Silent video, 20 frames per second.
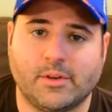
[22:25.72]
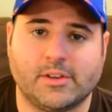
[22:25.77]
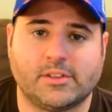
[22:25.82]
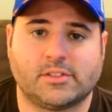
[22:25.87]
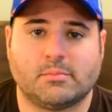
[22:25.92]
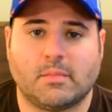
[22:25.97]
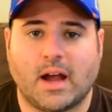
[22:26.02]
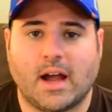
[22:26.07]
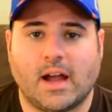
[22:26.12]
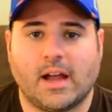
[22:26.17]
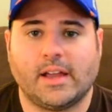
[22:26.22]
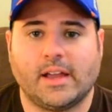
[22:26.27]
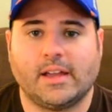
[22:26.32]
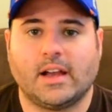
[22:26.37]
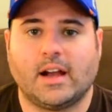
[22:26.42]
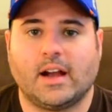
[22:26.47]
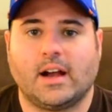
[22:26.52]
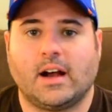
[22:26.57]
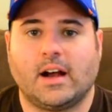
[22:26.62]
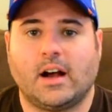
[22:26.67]
was
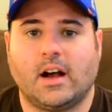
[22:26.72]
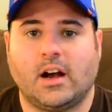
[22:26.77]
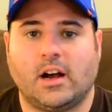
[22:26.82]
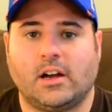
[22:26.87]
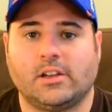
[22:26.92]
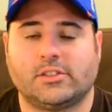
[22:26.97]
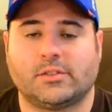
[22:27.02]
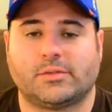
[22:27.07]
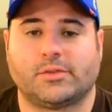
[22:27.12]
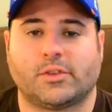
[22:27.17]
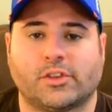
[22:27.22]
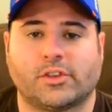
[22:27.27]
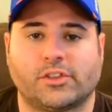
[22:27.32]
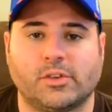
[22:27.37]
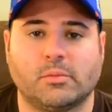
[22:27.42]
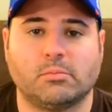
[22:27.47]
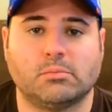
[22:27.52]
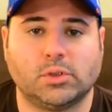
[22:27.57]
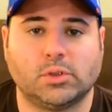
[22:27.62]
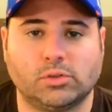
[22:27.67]
my uh, hunt for
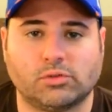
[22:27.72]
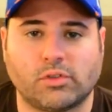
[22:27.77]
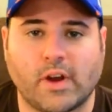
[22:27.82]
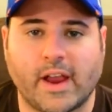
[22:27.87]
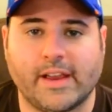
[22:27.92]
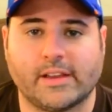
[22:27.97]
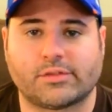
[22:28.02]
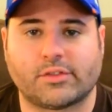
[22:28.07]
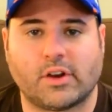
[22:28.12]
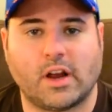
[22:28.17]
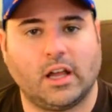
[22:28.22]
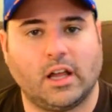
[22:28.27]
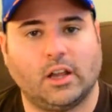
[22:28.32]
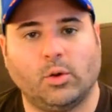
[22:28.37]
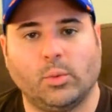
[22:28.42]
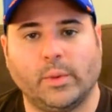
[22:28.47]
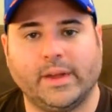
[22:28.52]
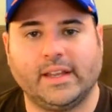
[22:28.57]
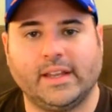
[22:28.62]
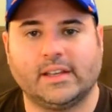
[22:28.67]
some Blu-rays for
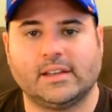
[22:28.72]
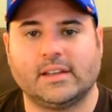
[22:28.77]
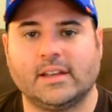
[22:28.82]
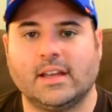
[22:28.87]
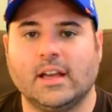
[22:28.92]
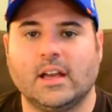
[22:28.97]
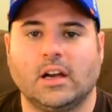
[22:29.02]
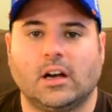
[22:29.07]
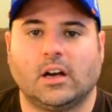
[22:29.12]
Halloween,